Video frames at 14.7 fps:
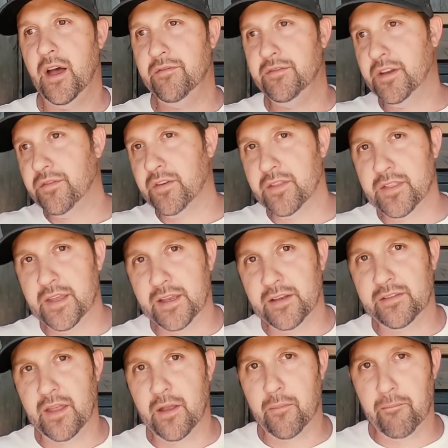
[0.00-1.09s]
different things
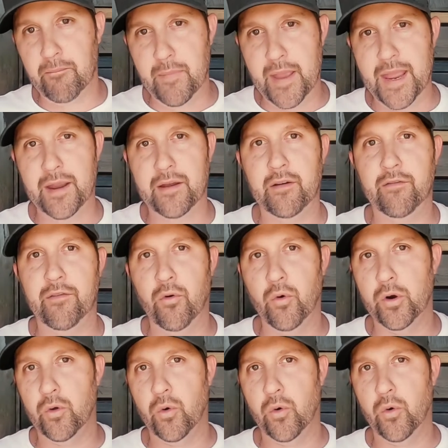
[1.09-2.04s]
that make for an